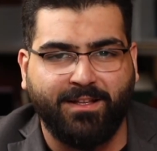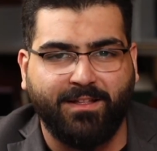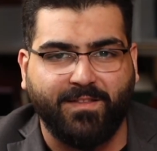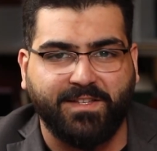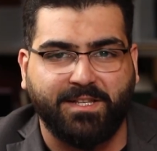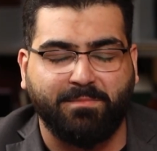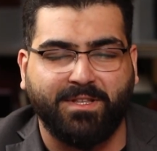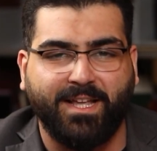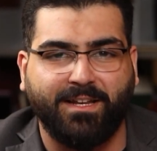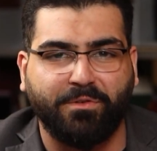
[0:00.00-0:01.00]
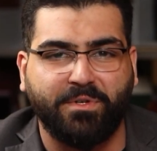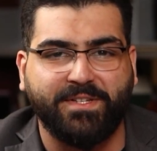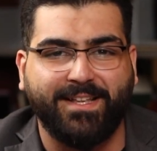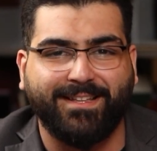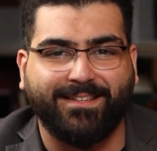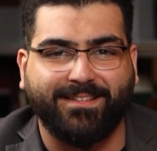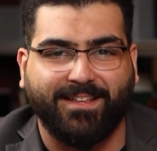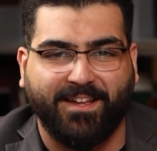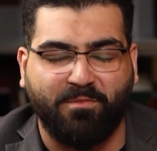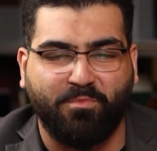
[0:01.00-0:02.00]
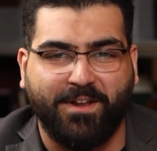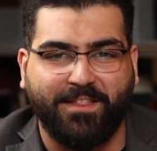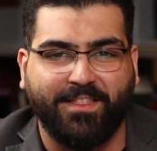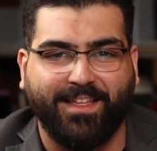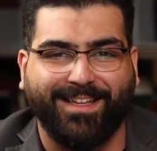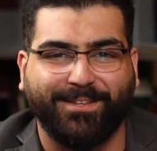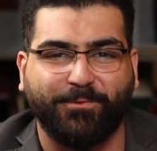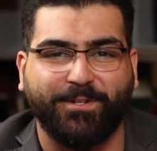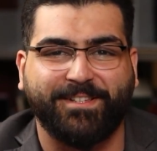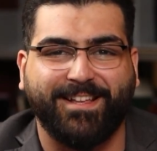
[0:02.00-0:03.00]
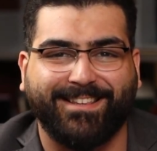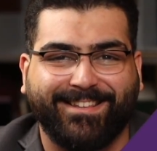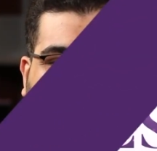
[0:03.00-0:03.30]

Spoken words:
This has been Daily Reset. Take a breath and reset.